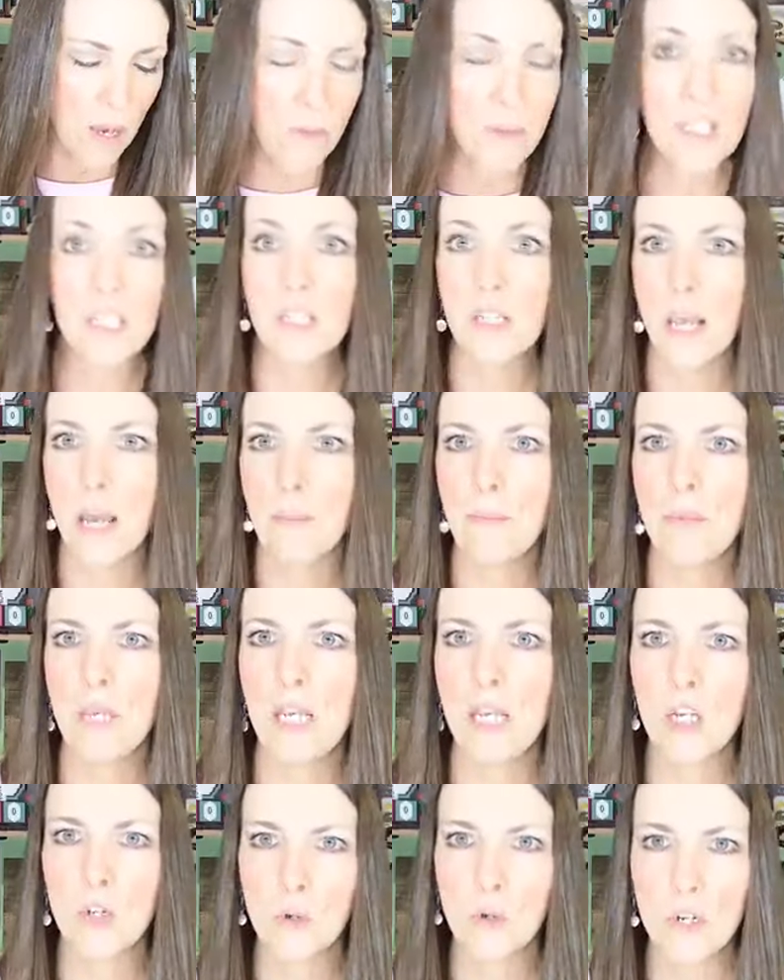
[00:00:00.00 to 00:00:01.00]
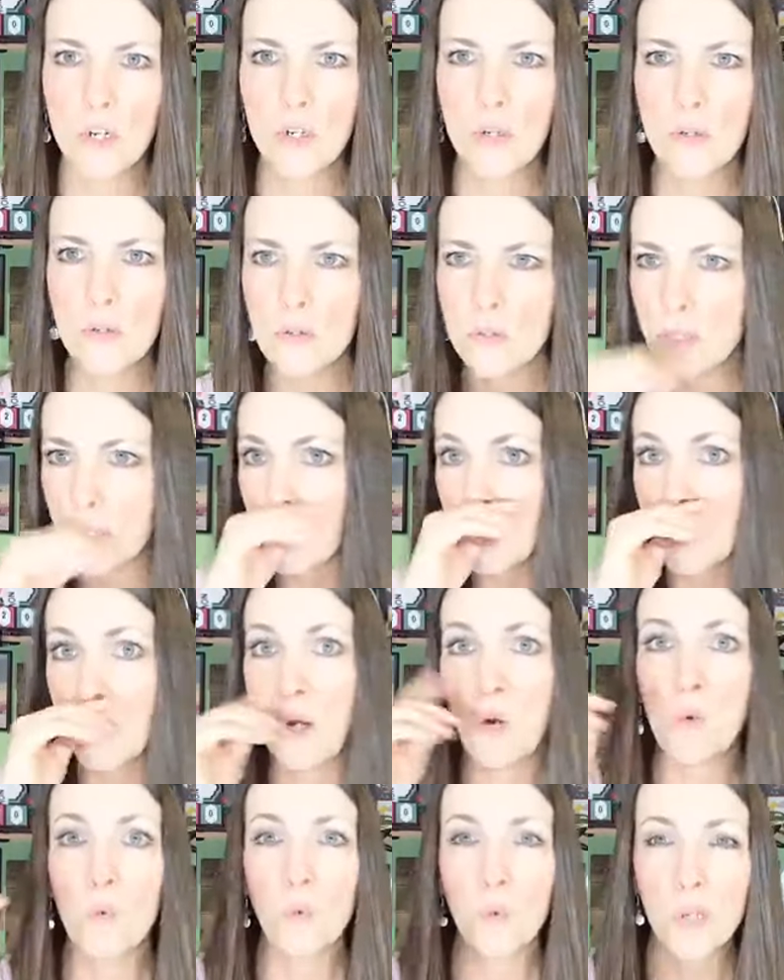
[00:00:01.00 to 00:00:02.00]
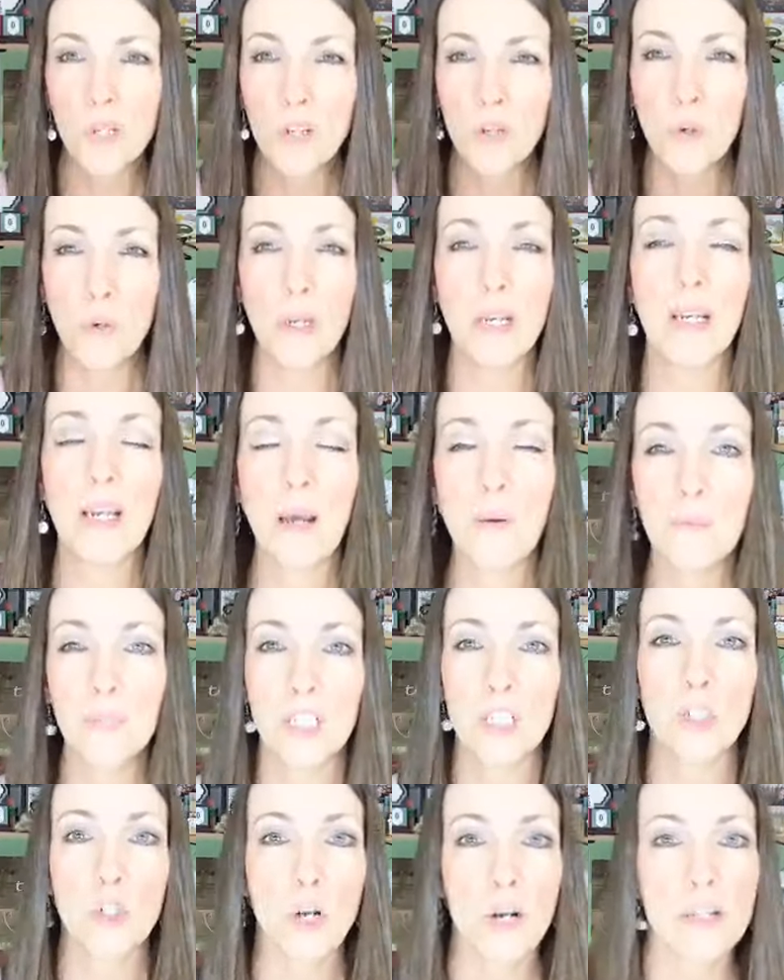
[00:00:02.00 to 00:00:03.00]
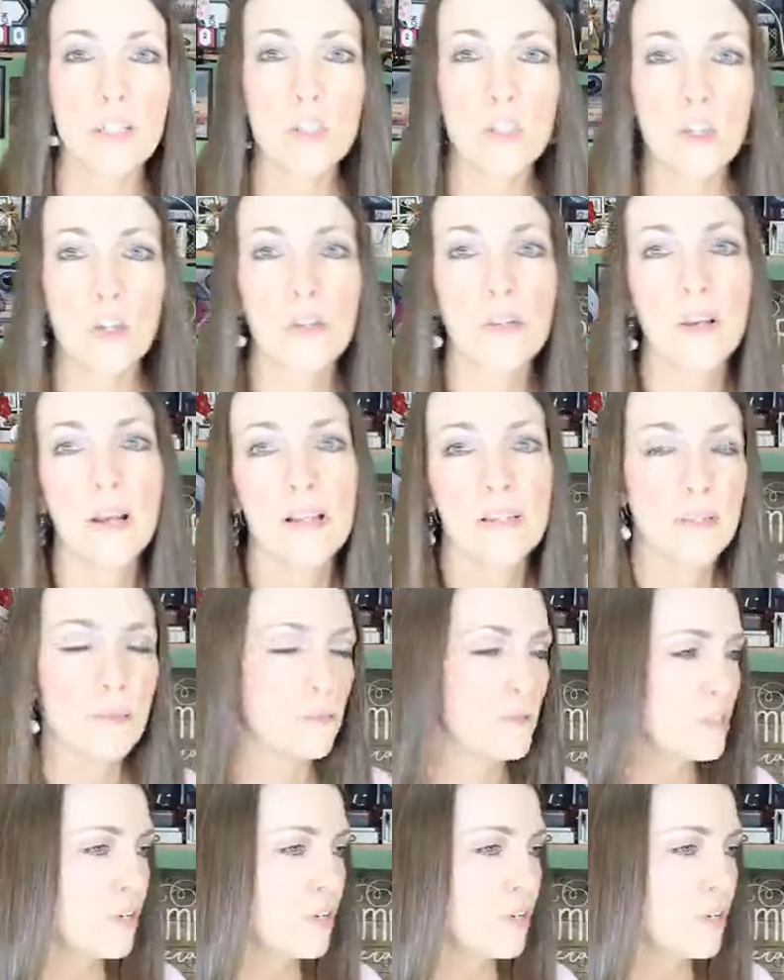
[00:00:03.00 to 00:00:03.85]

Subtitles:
Stamping cruise. So real quick, I'm going to try to show you guys some